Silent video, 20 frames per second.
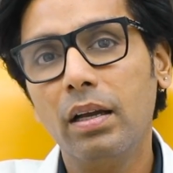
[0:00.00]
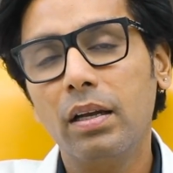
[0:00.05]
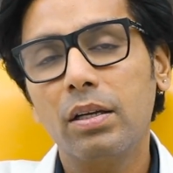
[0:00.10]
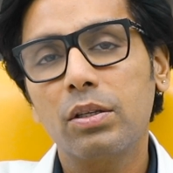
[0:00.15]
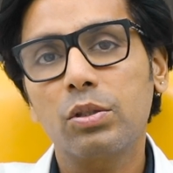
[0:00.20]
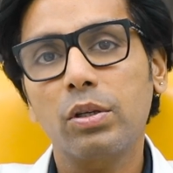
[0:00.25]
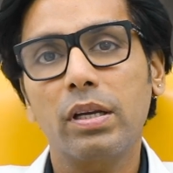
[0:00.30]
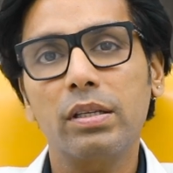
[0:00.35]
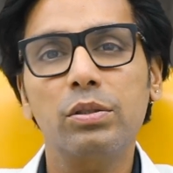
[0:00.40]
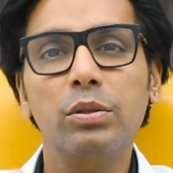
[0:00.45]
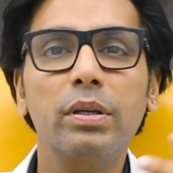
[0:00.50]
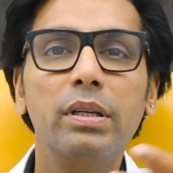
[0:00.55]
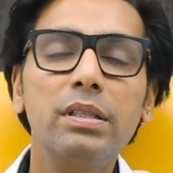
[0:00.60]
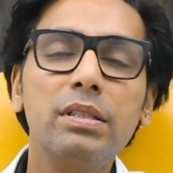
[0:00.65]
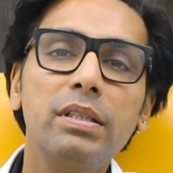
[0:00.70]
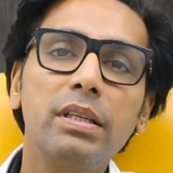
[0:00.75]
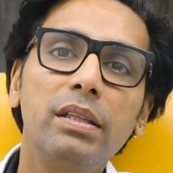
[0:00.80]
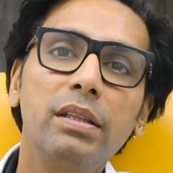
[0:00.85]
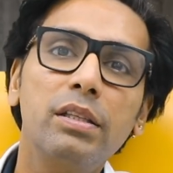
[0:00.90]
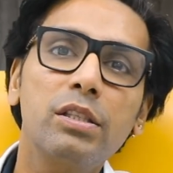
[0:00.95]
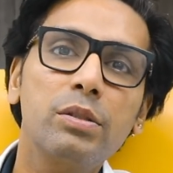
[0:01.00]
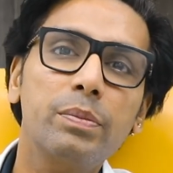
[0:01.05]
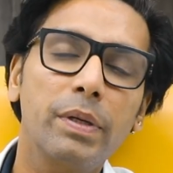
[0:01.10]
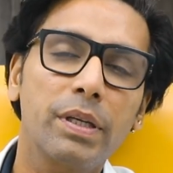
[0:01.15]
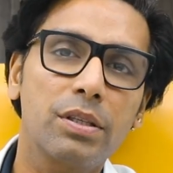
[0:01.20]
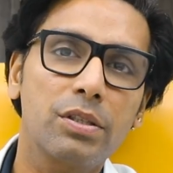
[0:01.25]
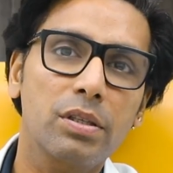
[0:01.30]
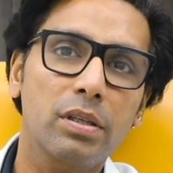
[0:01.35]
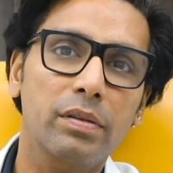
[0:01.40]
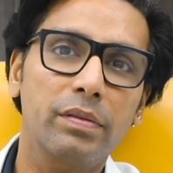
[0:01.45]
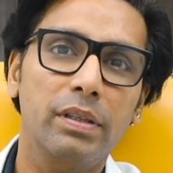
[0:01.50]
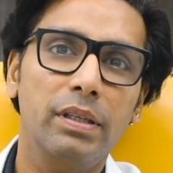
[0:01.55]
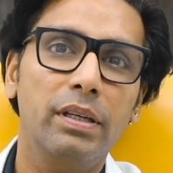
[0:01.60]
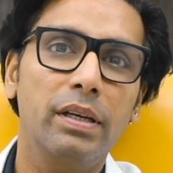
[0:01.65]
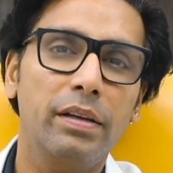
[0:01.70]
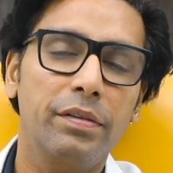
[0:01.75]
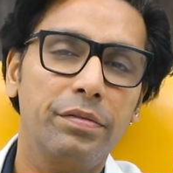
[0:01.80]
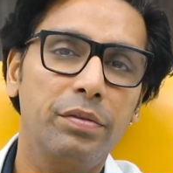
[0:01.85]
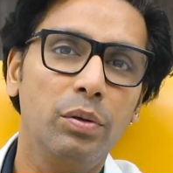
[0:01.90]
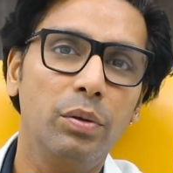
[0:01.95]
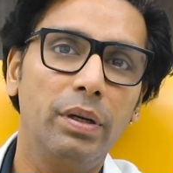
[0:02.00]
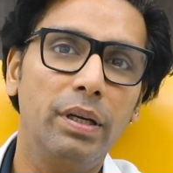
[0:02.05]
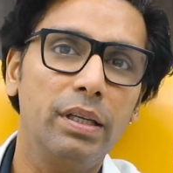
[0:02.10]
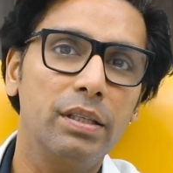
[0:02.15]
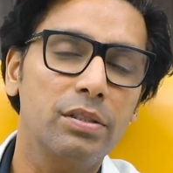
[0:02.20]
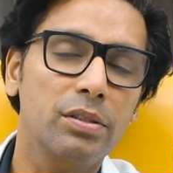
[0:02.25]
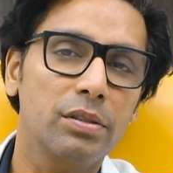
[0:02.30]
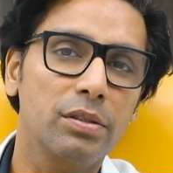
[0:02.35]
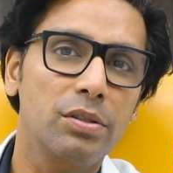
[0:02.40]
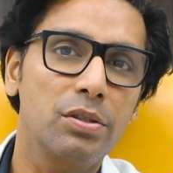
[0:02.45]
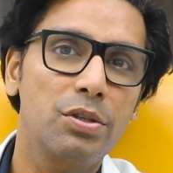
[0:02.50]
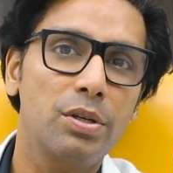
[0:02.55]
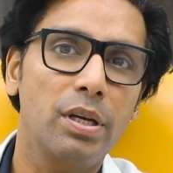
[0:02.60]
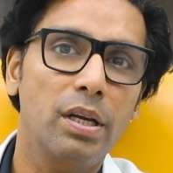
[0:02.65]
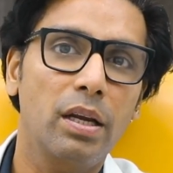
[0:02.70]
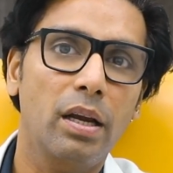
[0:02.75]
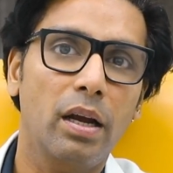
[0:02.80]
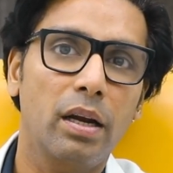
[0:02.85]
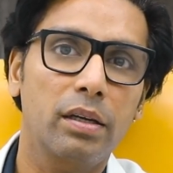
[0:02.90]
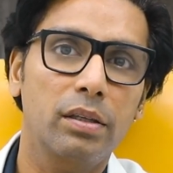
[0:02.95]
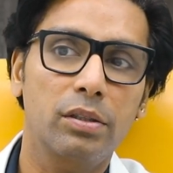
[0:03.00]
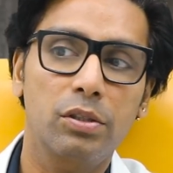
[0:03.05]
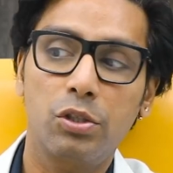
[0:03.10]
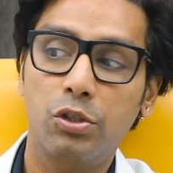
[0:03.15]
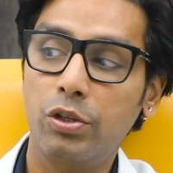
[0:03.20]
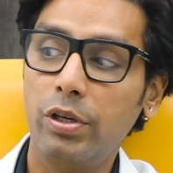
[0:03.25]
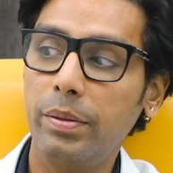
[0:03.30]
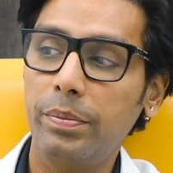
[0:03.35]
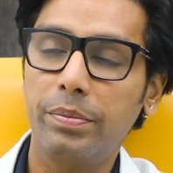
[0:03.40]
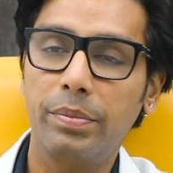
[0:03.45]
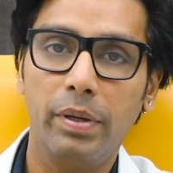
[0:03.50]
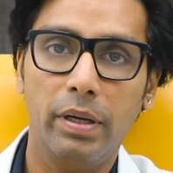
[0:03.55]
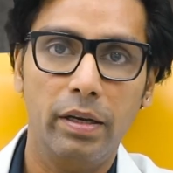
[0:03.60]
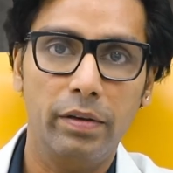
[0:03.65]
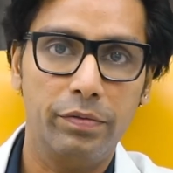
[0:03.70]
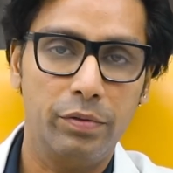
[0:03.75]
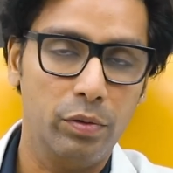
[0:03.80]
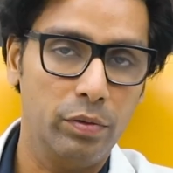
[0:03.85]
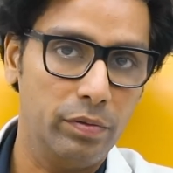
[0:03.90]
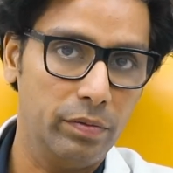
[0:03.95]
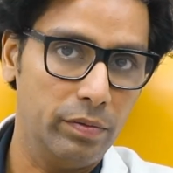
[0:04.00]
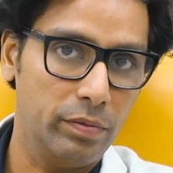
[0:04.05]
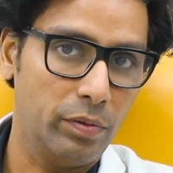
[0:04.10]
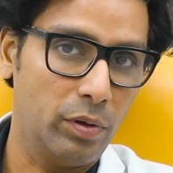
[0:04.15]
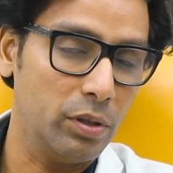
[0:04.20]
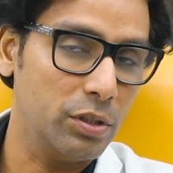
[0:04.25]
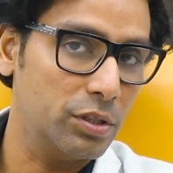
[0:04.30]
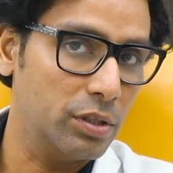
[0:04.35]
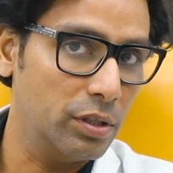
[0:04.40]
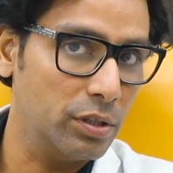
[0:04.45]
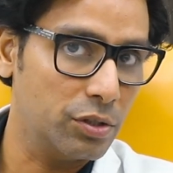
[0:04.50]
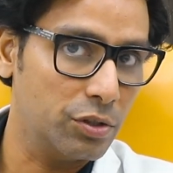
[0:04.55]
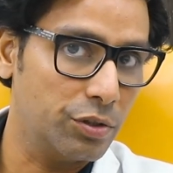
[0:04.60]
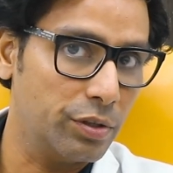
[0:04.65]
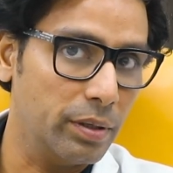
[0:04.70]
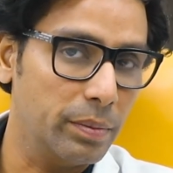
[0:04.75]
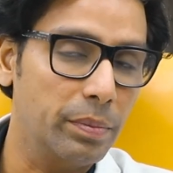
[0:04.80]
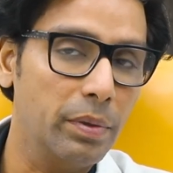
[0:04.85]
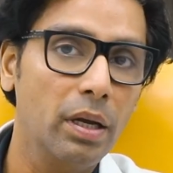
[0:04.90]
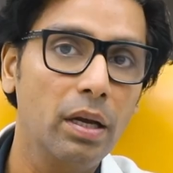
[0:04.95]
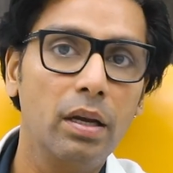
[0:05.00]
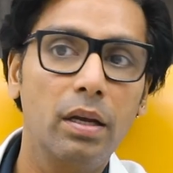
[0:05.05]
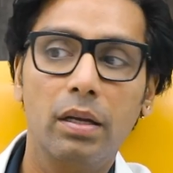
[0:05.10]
So as you can see in this picture, we did FUT surgery, and the strip, if you watch the strip